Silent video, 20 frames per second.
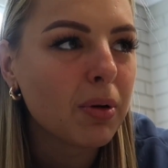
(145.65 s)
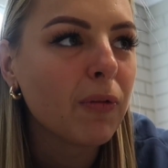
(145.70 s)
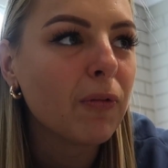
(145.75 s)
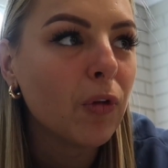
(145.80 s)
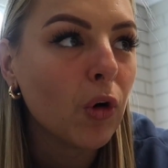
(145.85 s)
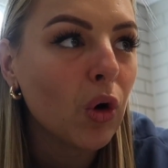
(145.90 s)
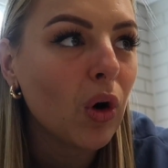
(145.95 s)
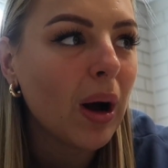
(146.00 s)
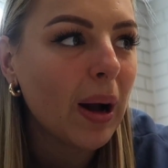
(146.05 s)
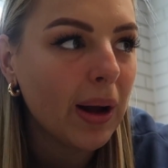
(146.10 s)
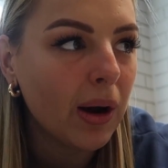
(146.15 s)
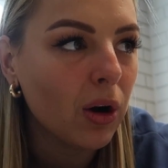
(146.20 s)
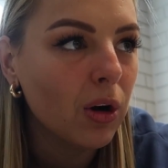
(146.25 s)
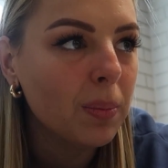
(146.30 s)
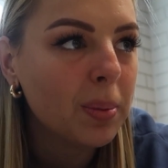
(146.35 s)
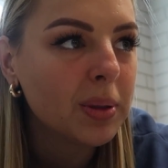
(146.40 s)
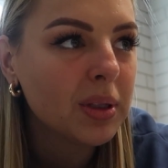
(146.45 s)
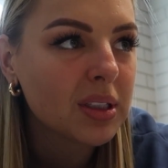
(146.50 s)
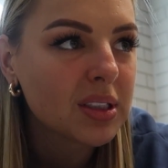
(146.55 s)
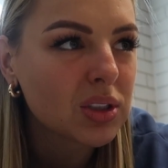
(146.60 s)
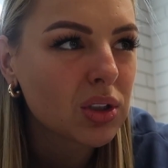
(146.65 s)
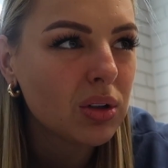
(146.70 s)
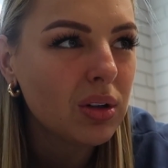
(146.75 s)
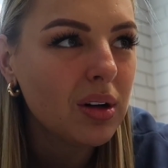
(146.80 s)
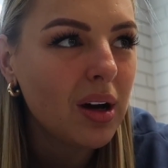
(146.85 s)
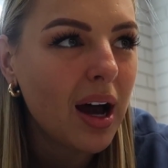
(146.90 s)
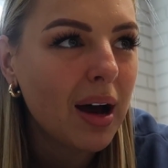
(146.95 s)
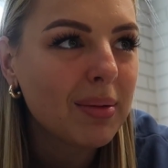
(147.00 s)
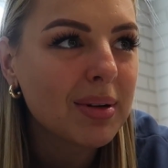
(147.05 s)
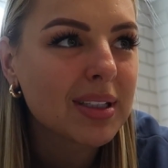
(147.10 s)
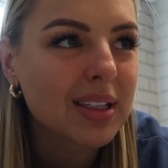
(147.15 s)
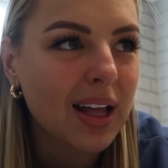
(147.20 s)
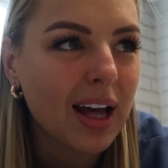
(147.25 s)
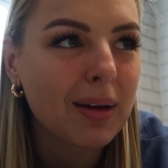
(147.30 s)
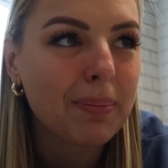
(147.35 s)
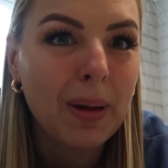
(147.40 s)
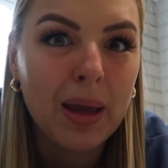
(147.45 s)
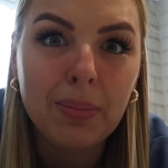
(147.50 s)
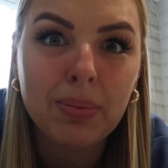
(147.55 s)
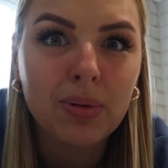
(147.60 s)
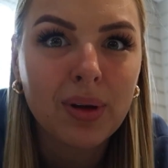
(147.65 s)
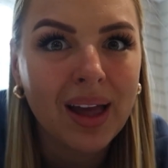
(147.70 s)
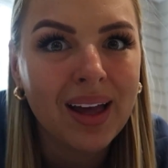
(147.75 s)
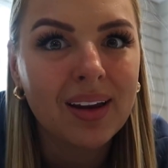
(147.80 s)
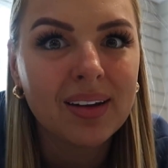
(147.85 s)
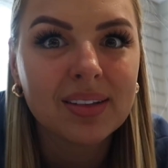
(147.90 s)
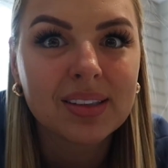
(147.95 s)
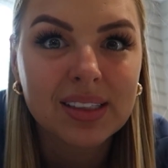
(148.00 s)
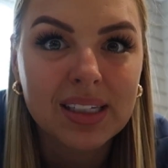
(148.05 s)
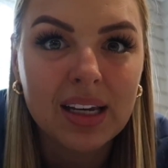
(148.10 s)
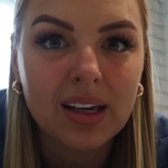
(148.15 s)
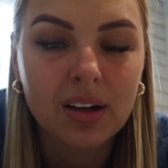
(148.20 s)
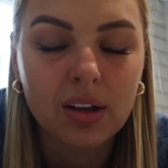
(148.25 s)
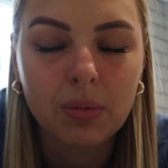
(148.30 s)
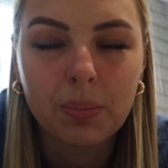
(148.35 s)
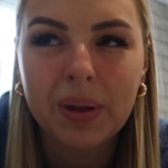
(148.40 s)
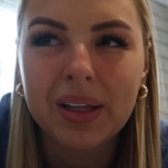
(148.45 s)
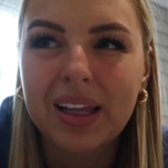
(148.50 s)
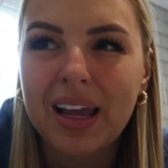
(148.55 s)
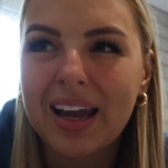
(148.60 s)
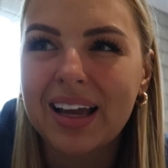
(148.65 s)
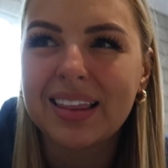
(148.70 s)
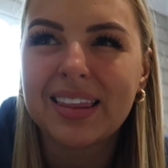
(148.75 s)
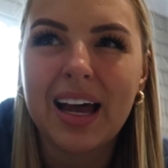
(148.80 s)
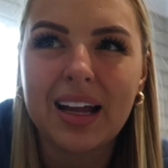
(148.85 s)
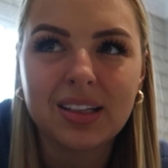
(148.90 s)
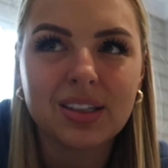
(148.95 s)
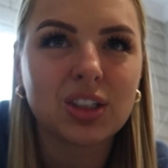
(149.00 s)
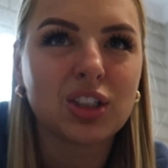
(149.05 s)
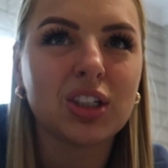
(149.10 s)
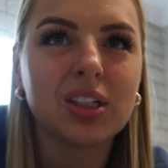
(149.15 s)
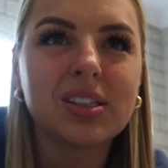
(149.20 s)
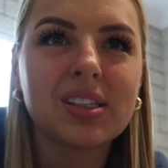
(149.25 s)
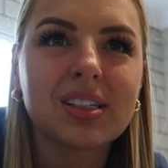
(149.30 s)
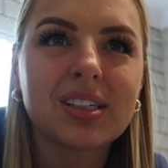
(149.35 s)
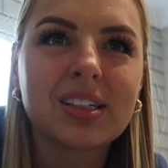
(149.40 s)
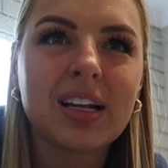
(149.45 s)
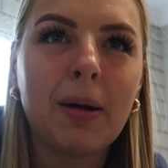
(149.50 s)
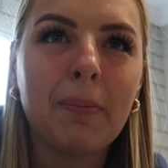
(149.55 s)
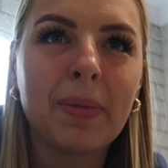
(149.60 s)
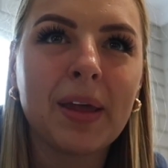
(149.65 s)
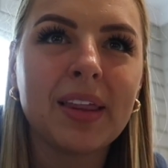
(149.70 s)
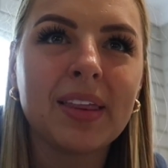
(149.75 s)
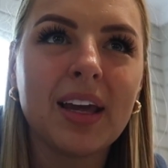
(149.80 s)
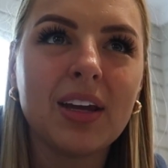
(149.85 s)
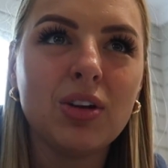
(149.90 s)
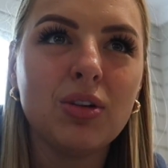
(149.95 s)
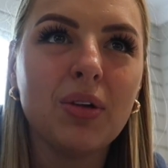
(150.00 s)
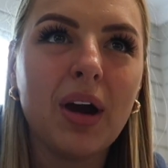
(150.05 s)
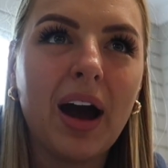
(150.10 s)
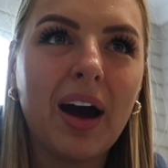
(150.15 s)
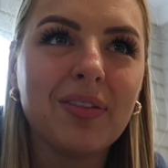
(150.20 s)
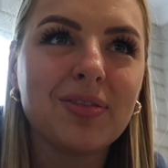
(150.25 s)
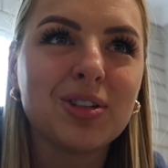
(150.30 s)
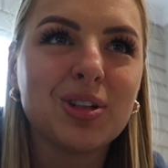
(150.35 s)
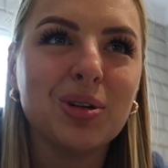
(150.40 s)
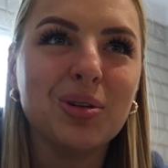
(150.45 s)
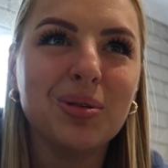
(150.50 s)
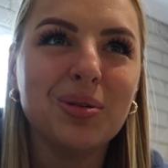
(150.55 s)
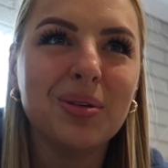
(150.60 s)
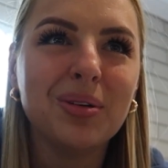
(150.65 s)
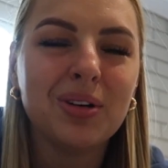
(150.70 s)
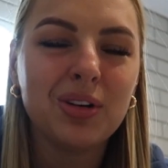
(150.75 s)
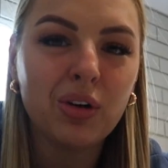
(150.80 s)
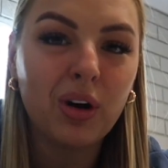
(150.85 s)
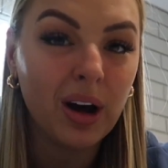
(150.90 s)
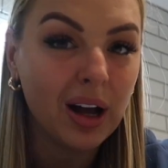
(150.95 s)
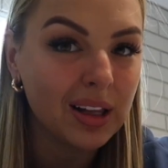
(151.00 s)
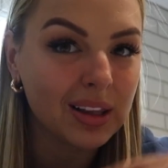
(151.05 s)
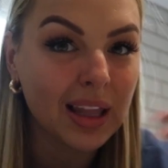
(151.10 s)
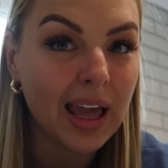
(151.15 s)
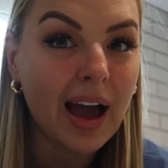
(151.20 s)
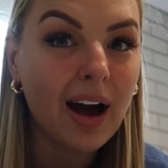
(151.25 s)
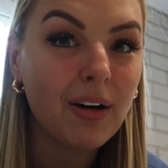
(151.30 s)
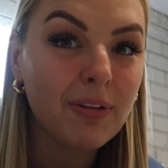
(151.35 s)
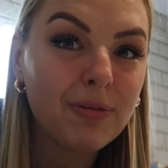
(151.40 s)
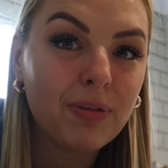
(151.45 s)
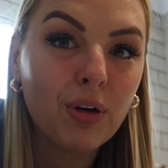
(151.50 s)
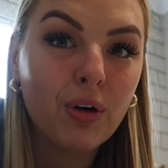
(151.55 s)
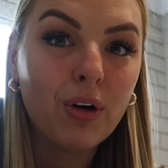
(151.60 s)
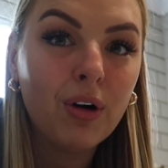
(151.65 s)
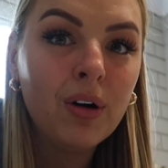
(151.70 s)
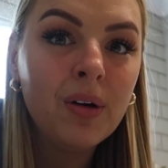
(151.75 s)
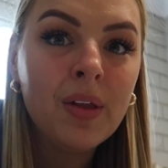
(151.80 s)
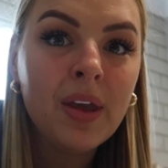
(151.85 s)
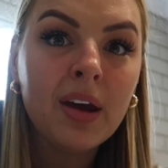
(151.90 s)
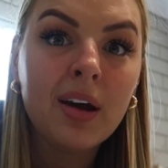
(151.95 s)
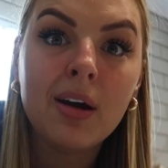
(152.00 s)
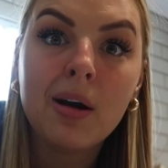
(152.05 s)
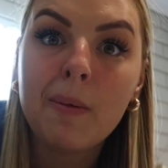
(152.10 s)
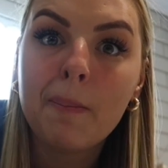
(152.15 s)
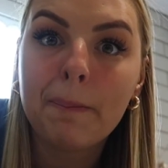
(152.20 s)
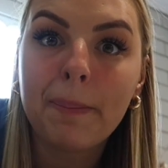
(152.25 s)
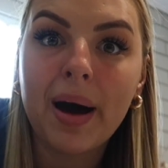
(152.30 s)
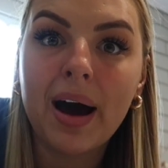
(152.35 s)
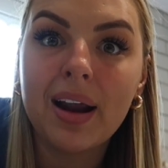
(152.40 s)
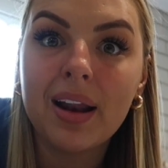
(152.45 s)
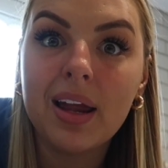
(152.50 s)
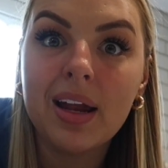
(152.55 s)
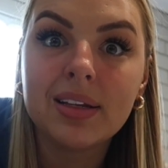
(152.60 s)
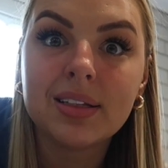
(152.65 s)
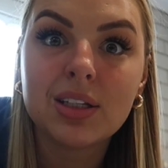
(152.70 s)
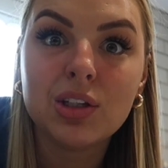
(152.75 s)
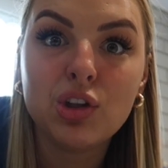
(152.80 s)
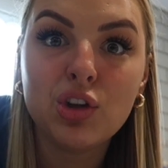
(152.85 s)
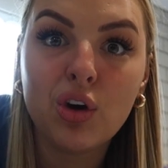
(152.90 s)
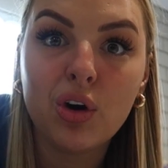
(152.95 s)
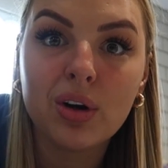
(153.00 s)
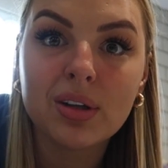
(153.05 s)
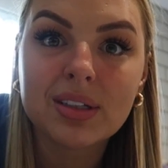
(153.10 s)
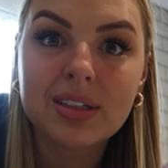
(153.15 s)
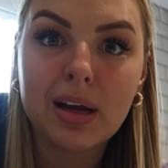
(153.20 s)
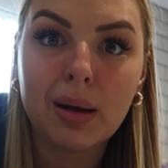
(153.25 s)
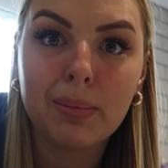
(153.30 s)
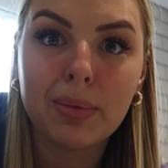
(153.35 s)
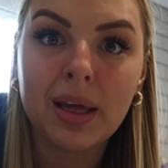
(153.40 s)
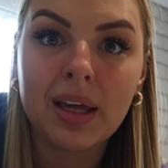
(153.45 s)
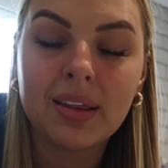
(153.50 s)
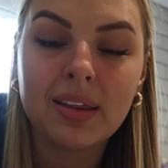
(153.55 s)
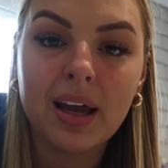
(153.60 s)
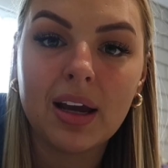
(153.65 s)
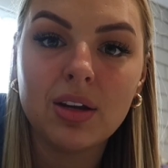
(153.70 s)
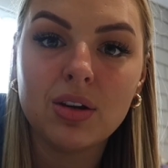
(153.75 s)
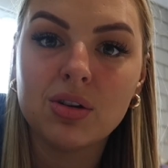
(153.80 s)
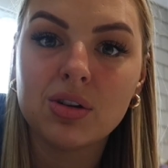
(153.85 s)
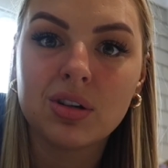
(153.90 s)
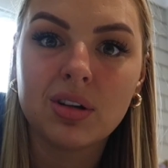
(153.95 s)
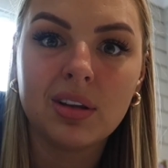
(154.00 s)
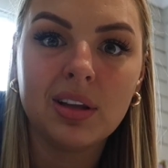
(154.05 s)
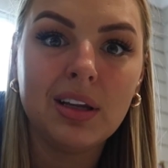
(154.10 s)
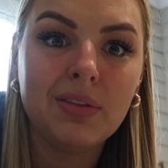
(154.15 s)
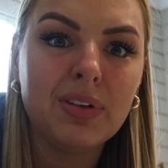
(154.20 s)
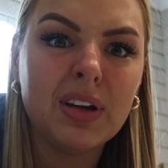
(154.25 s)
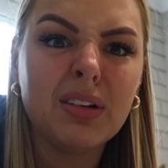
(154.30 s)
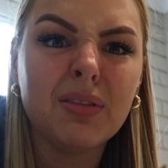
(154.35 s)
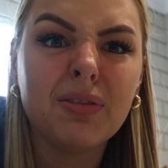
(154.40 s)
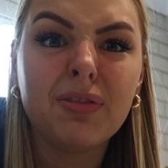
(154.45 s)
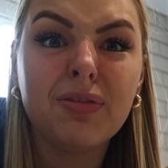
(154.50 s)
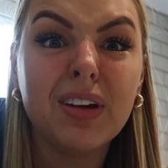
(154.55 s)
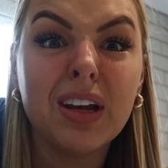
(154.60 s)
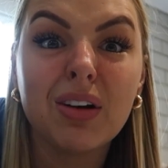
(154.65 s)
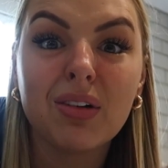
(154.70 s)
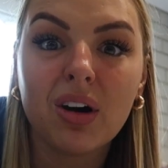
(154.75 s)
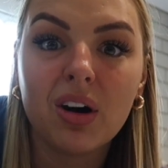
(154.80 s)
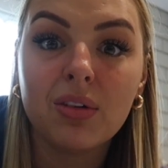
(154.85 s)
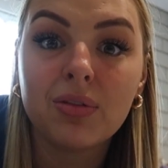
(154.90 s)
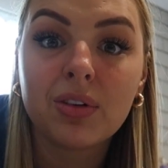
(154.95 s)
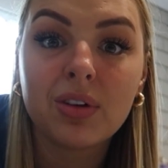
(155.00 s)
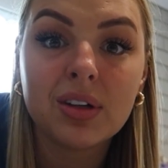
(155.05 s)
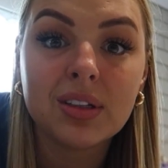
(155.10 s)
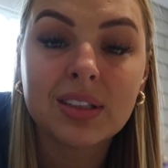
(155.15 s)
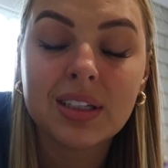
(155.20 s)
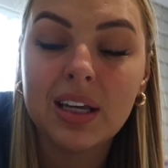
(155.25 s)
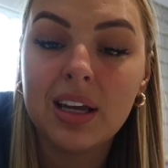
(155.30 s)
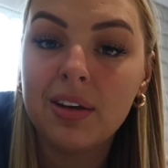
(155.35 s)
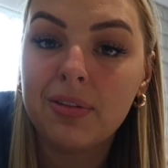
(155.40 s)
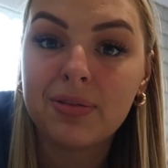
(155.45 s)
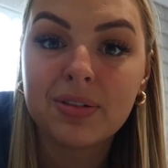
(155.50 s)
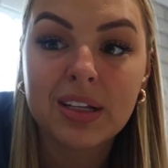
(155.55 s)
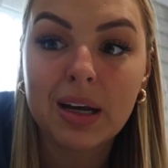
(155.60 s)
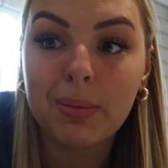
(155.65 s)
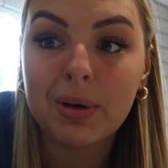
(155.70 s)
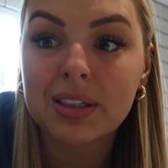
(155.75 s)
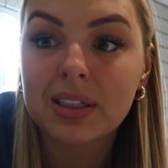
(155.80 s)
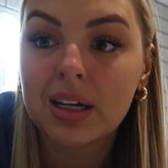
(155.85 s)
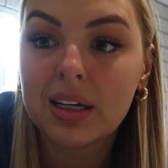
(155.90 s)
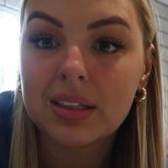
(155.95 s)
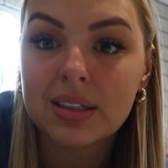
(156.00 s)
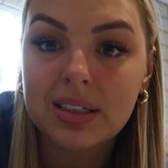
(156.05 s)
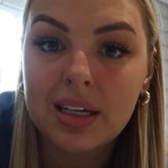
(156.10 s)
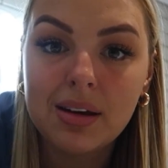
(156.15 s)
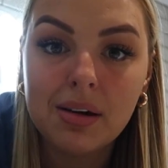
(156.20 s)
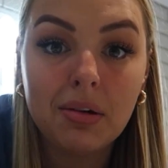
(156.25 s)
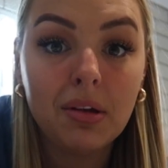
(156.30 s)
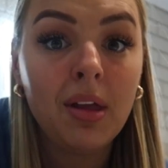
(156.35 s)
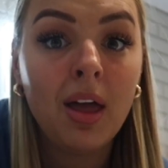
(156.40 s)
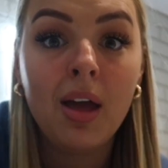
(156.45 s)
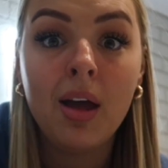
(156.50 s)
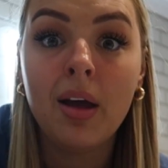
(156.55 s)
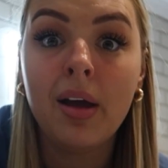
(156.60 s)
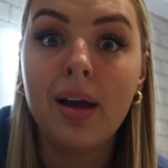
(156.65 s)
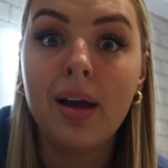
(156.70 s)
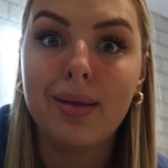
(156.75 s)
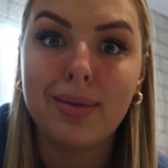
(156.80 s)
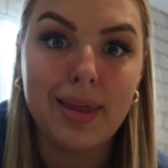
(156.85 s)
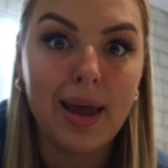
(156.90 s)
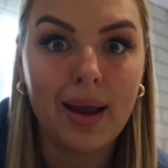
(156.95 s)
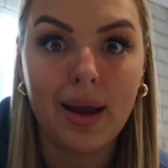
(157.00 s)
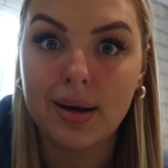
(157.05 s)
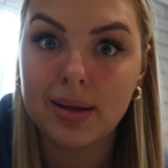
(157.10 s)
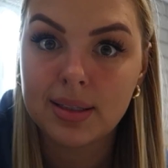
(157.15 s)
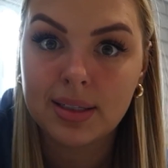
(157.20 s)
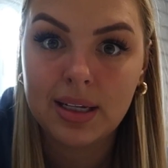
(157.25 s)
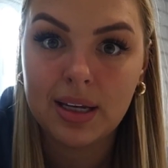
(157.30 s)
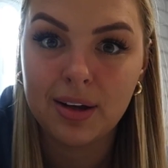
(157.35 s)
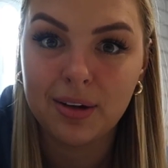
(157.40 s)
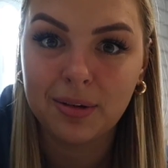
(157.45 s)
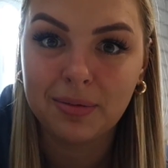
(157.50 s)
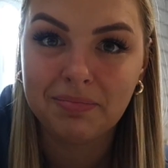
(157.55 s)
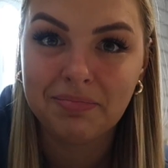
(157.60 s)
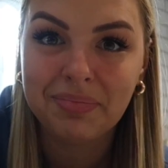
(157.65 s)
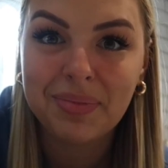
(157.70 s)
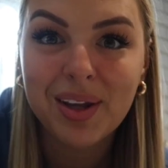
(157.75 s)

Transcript: before I opened the store, I was like, people can steal, but like, that's just something that you have to not allow for, but it's not something that you should live in fear of. Because if someone's gonna steal, they're gonna steal.